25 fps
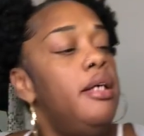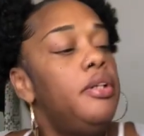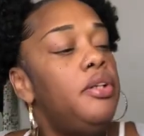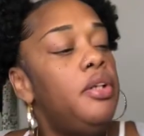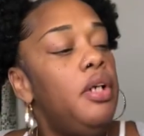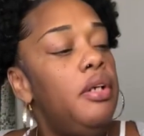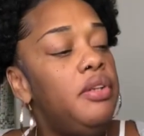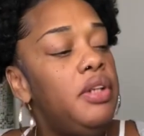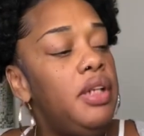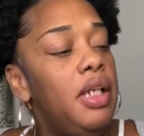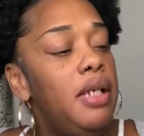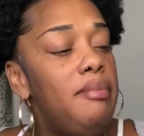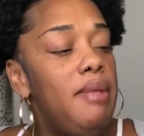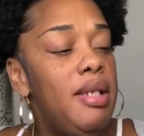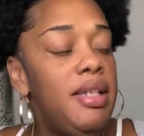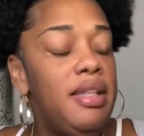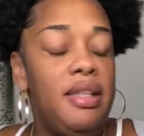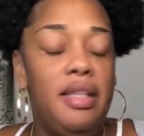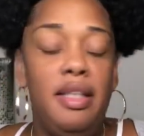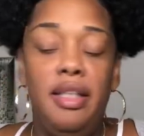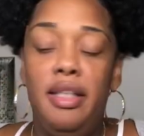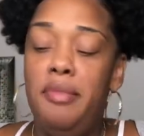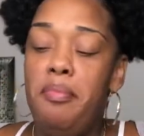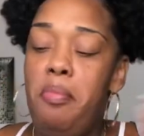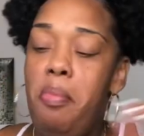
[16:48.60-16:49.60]
I was telling my
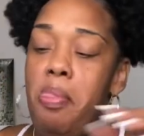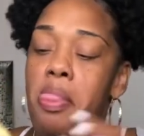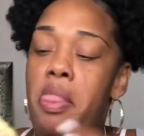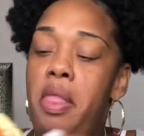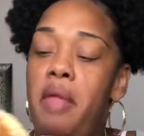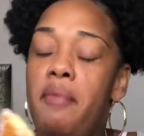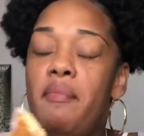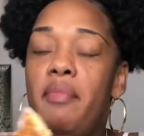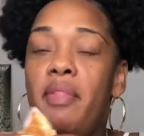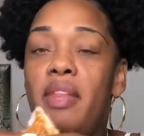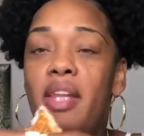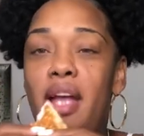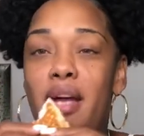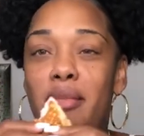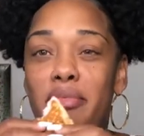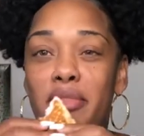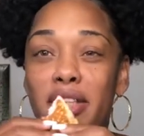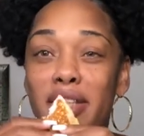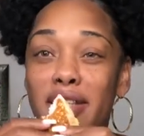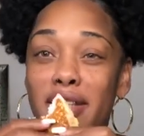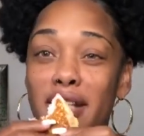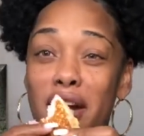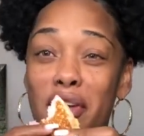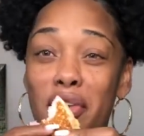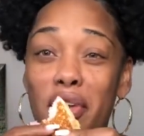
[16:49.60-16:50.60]
son, I'm
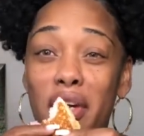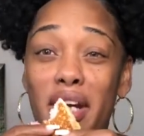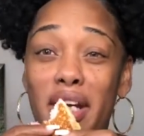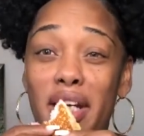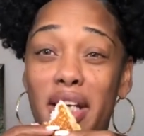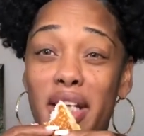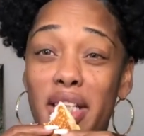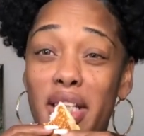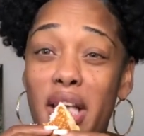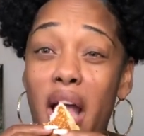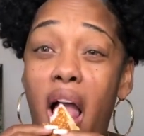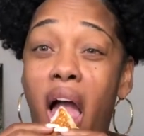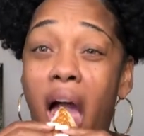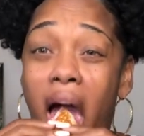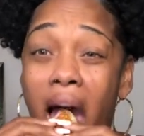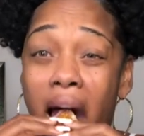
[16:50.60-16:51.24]
just not ready.